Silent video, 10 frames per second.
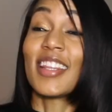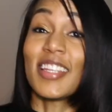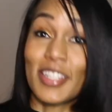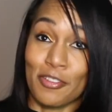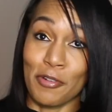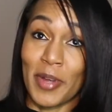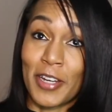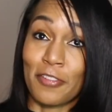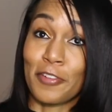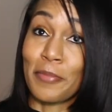This is a
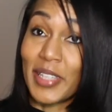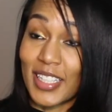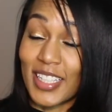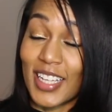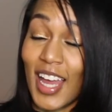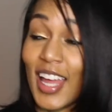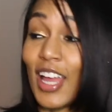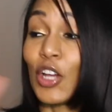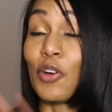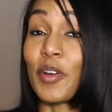reminder for me
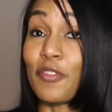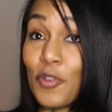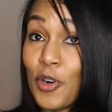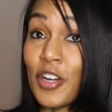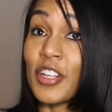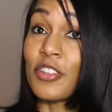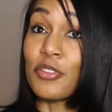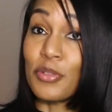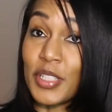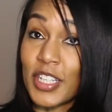going forward in the
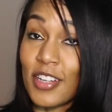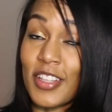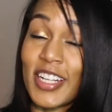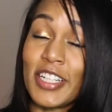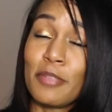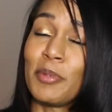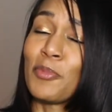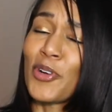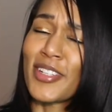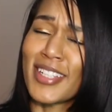new year that I need to be
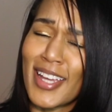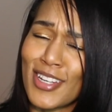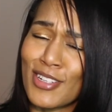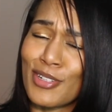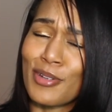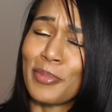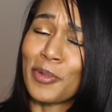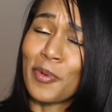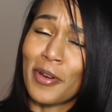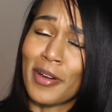more intentional
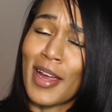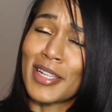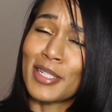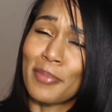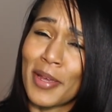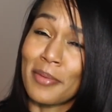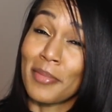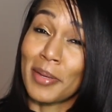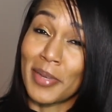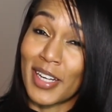about where I spend
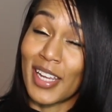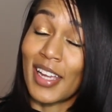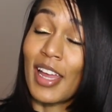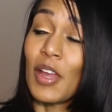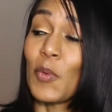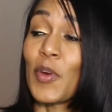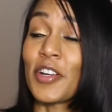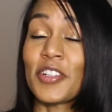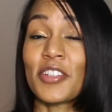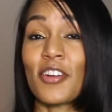my money. We're
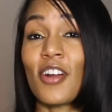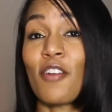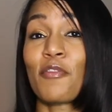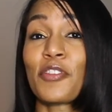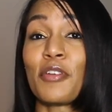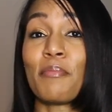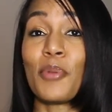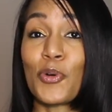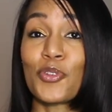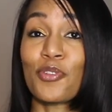gonna start off with the
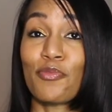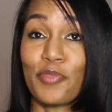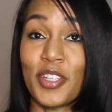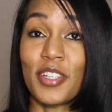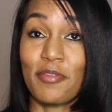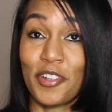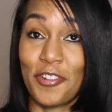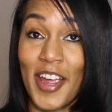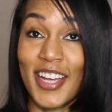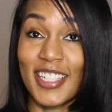most recent
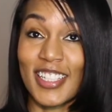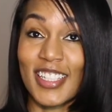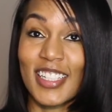regret.